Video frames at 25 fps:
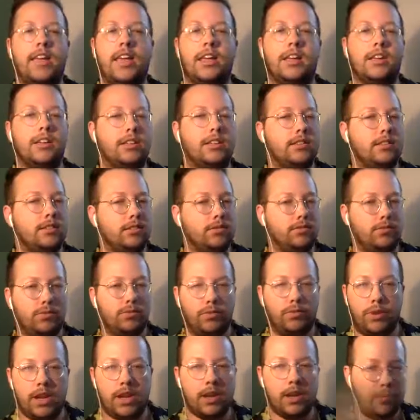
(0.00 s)
like
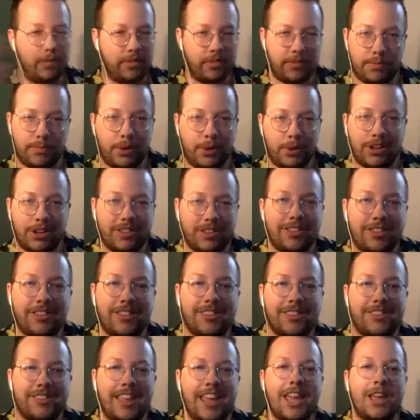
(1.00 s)
reams of books to
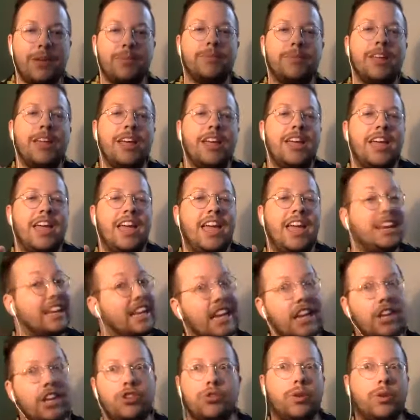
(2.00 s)
his name, and
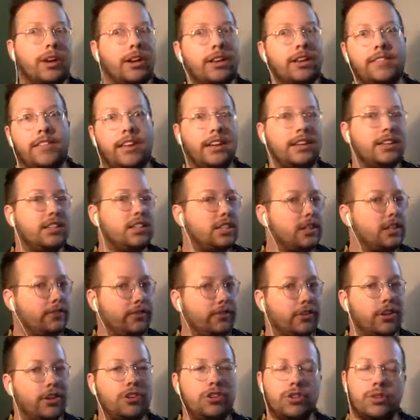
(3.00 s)
each one is like
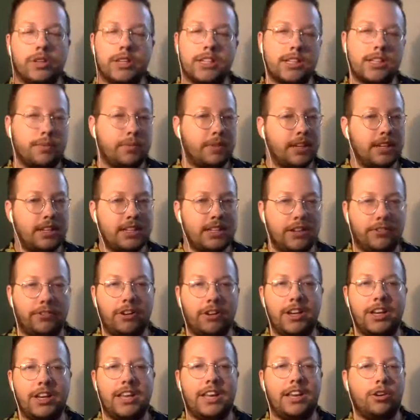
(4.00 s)
different, doing something
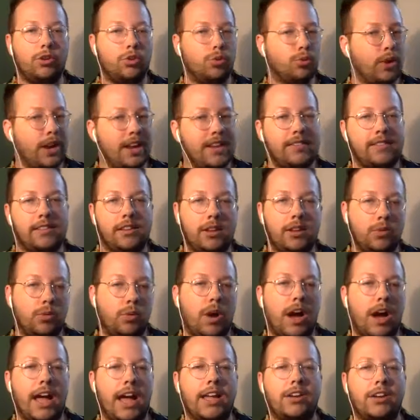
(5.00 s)
different and crazy and
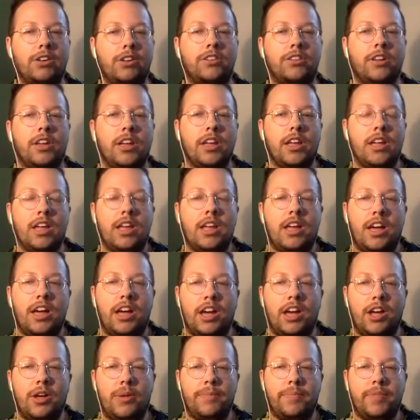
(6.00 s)
wild.
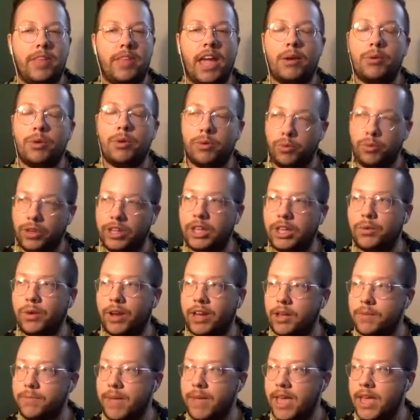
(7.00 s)
Um, I would really
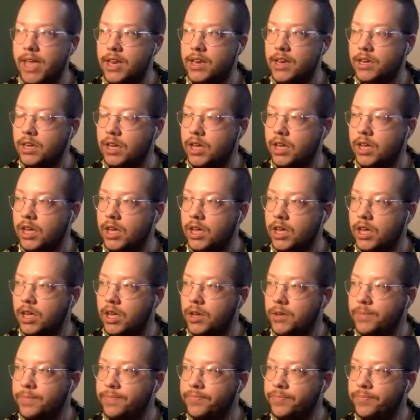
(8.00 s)
recommend
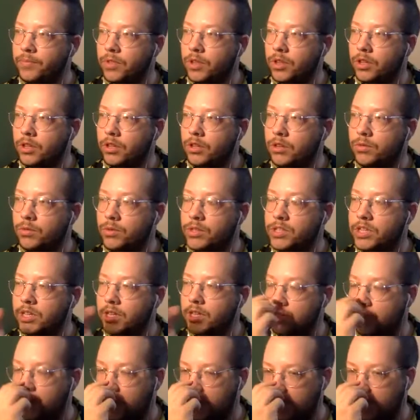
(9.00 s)
uh, what's
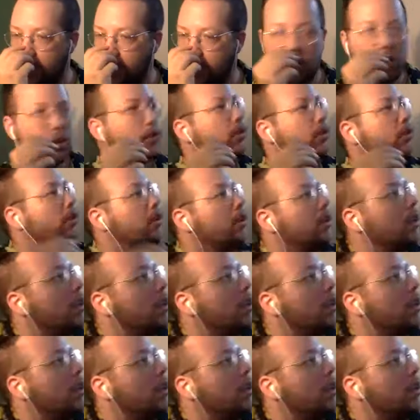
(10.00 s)
it called?